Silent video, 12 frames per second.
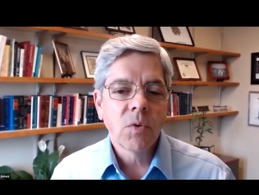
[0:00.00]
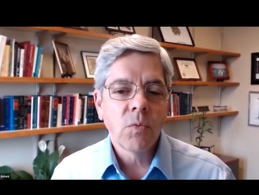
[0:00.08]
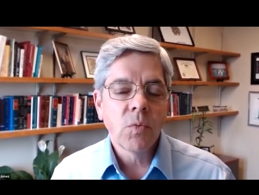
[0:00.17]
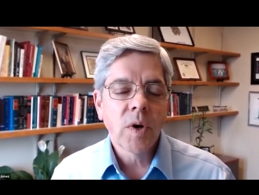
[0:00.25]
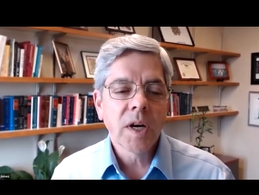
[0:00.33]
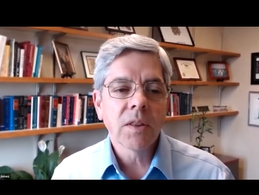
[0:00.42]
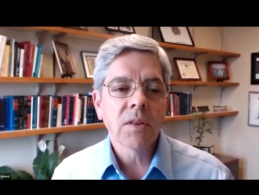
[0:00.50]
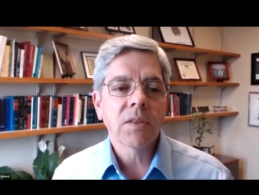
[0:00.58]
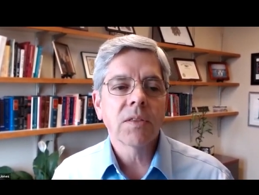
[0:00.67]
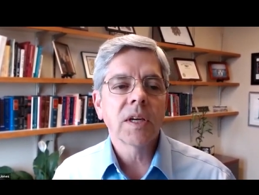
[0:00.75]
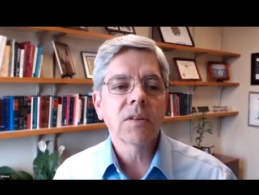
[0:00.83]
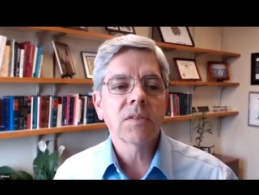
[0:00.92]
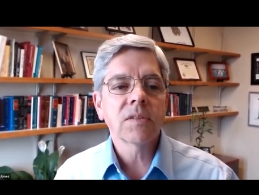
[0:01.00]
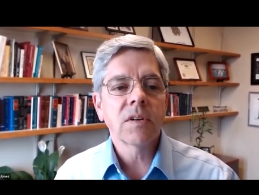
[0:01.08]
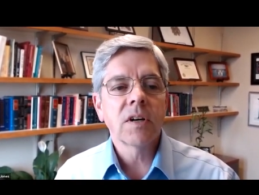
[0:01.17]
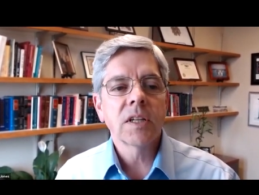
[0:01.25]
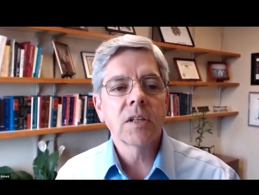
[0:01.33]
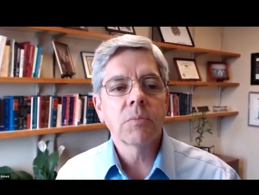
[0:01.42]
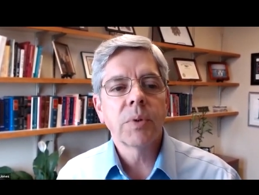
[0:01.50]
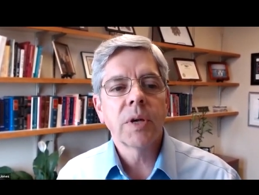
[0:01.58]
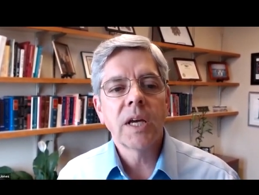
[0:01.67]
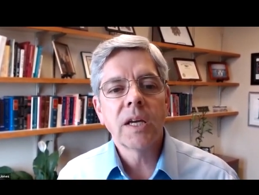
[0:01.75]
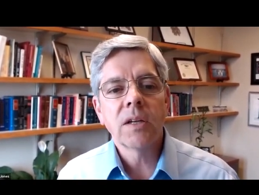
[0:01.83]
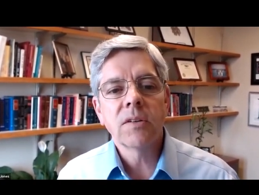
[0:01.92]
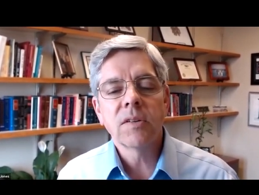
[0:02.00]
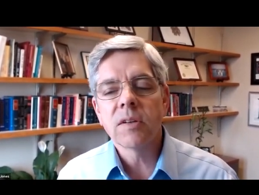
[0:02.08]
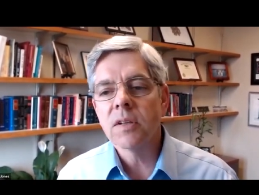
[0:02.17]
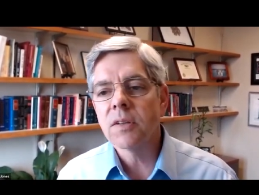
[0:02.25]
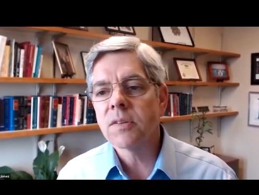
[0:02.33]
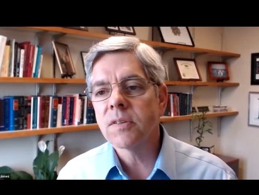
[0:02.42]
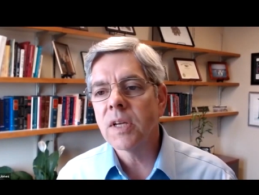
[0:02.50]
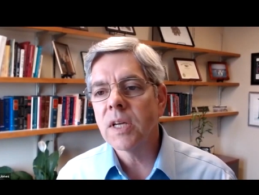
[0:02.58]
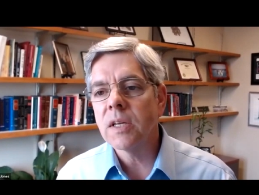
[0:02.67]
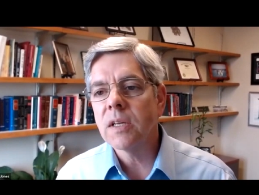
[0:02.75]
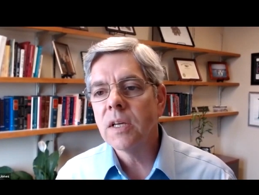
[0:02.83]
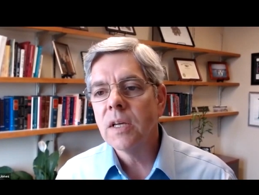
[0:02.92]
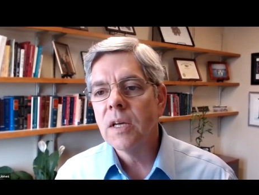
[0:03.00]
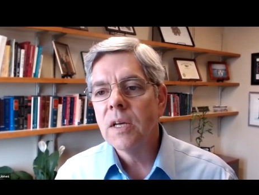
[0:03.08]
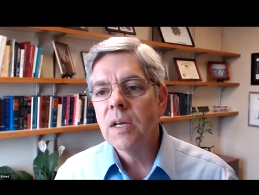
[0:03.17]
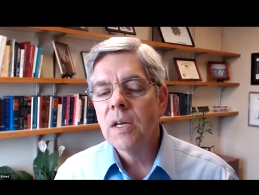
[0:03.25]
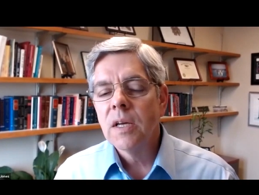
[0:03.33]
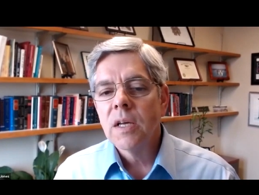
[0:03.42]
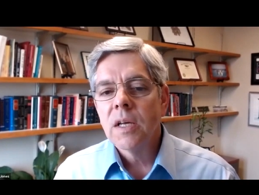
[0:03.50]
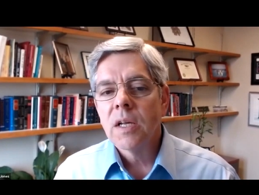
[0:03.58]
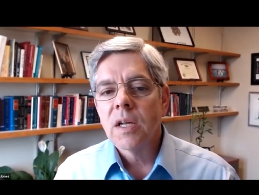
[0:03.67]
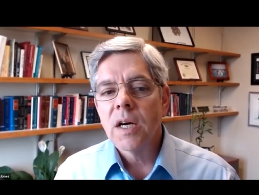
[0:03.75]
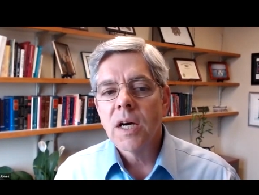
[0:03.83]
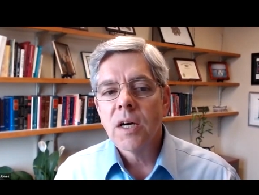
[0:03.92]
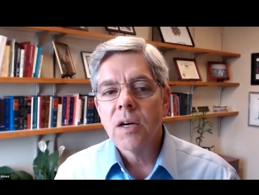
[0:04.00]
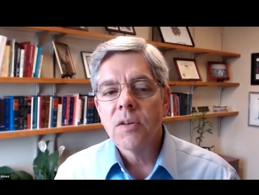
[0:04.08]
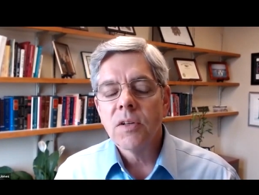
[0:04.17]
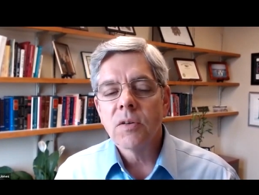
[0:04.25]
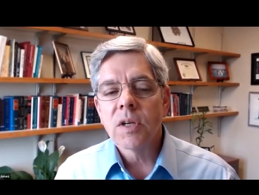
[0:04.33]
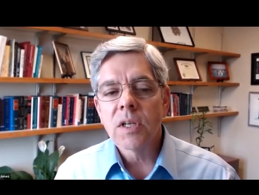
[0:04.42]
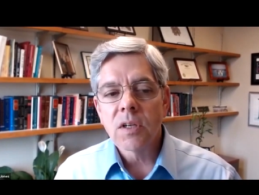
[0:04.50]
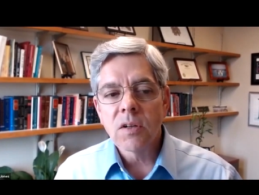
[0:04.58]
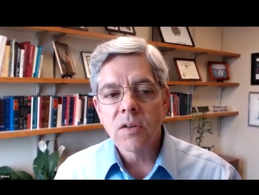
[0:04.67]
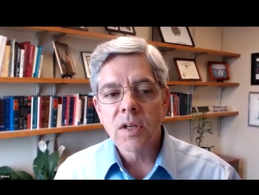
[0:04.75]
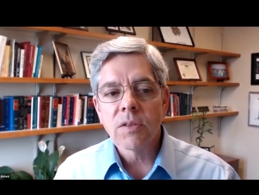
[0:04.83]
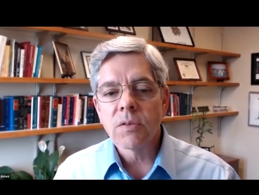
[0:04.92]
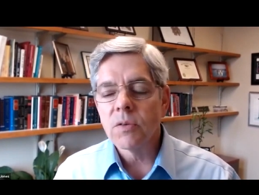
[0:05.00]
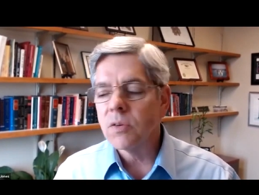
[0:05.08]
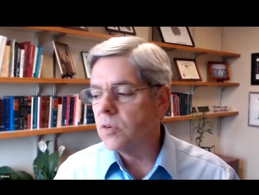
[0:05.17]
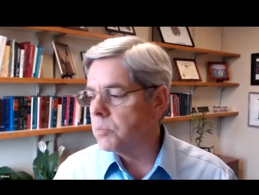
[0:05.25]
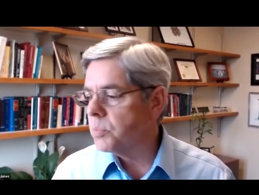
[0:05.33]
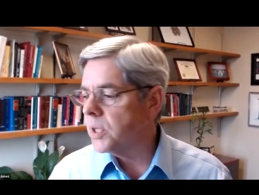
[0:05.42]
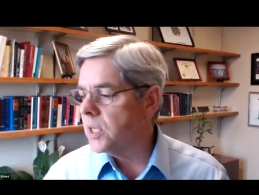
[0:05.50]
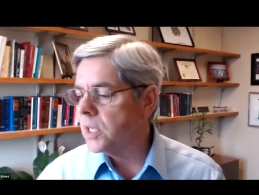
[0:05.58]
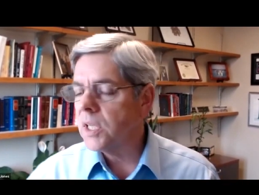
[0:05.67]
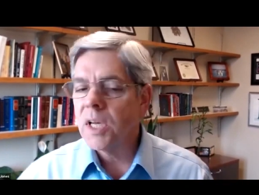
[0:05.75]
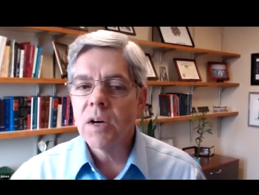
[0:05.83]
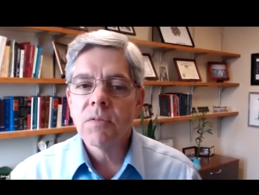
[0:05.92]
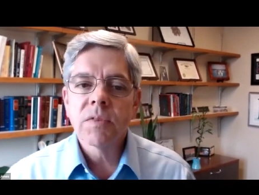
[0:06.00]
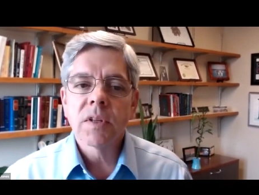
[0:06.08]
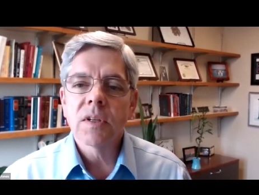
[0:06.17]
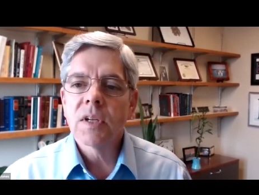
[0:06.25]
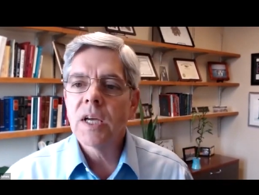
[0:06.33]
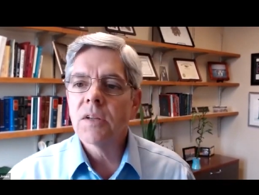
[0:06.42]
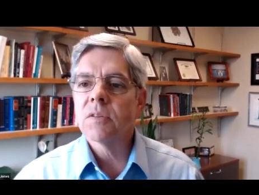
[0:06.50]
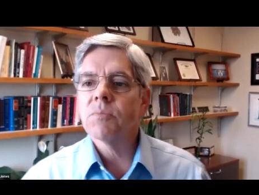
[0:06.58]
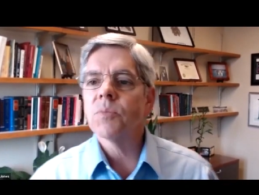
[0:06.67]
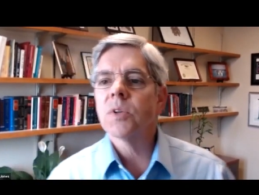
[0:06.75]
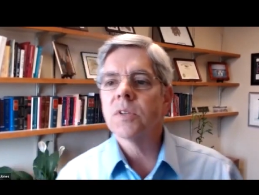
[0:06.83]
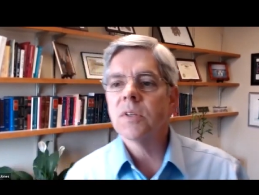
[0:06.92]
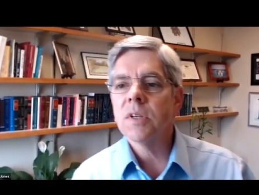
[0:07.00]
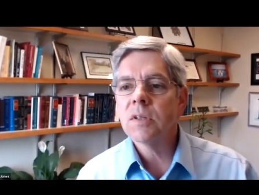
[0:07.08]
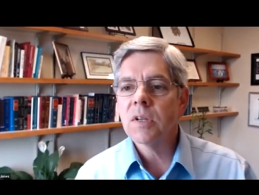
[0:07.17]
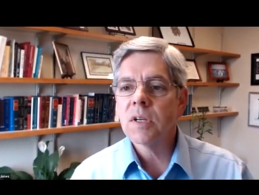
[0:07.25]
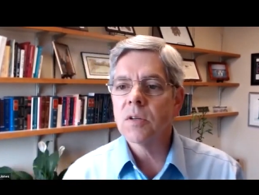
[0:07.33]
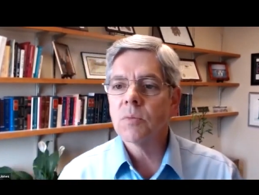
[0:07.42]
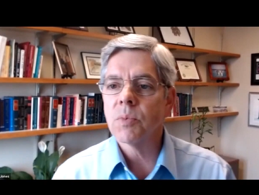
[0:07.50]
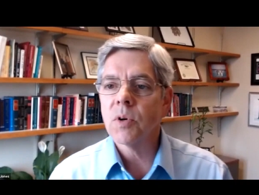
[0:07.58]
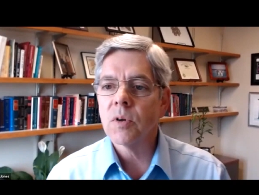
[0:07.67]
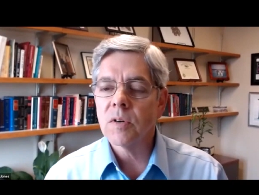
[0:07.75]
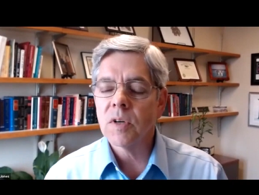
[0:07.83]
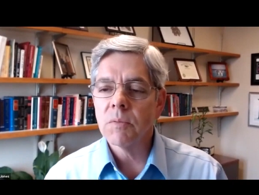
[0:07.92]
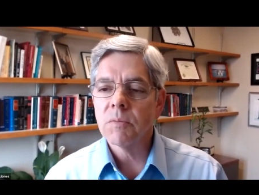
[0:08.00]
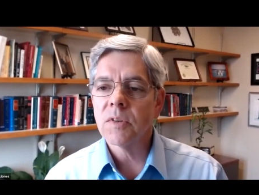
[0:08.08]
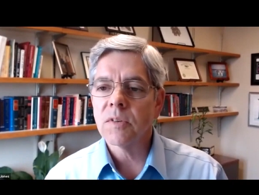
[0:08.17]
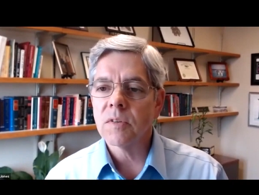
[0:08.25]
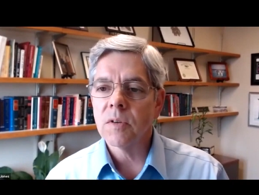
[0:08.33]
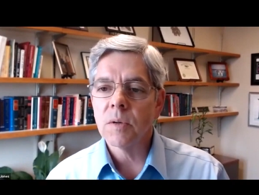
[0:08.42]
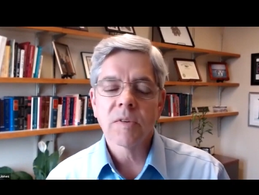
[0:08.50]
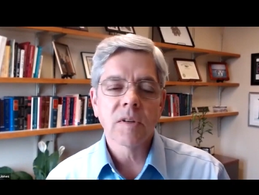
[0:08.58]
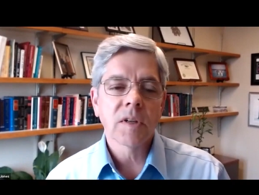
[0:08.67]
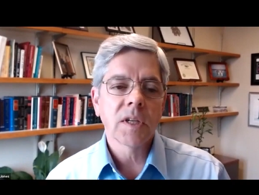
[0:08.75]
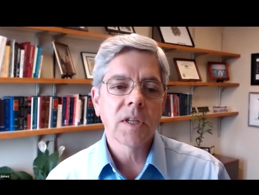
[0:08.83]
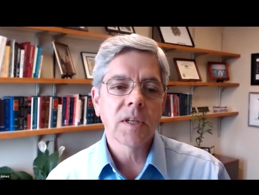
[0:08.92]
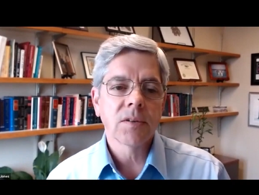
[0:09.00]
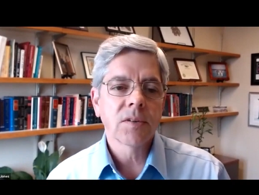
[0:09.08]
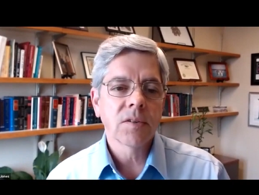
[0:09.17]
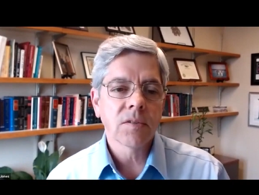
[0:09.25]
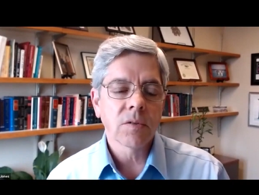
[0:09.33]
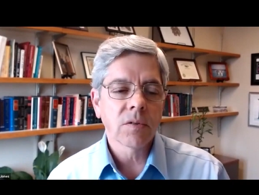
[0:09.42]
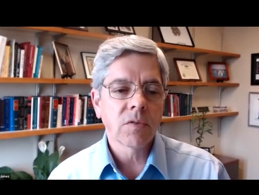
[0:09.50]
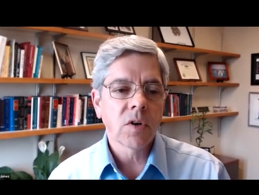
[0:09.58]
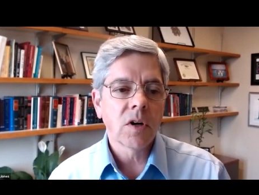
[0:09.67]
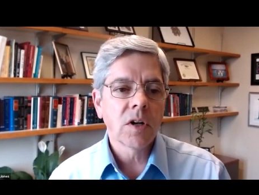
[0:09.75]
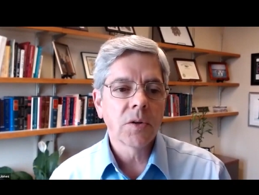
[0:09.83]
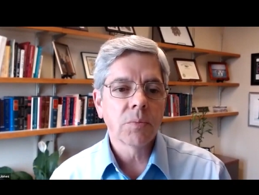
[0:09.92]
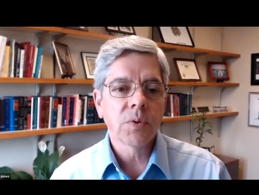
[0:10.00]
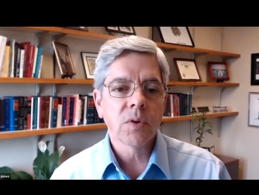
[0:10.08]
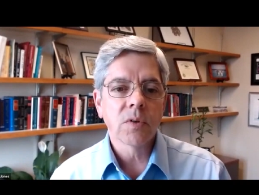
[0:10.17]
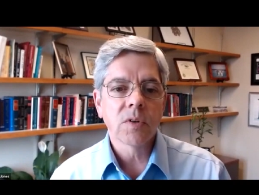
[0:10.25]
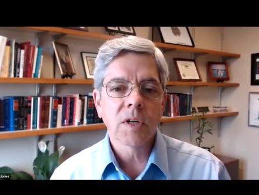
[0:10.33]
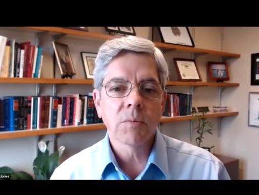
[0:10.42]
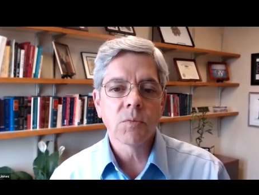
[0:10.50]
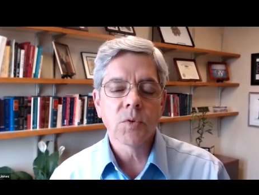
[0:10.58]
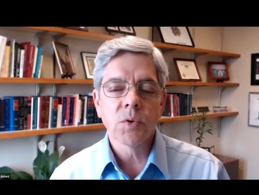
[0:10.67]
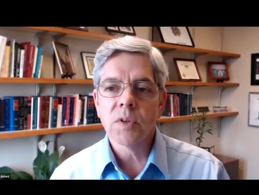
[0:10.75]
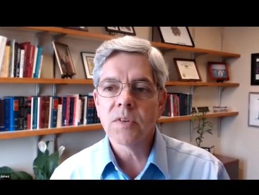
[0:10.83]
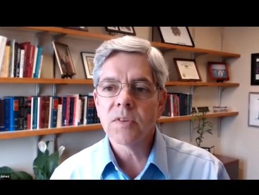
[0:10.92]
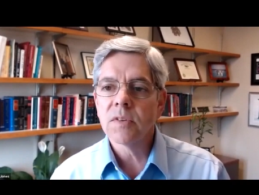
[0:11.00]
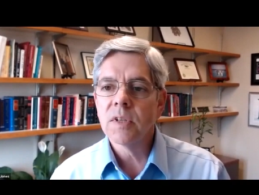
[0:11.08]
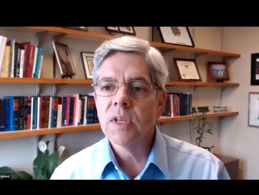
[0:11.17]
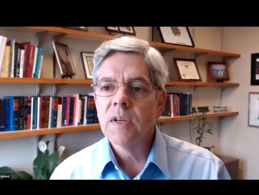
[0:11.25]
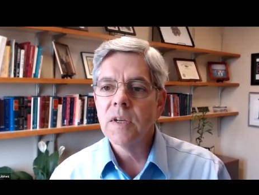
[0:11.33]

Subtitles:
One of the things on the page is you can click through to a PDF that has a more detailed program description and sort of all the program rules.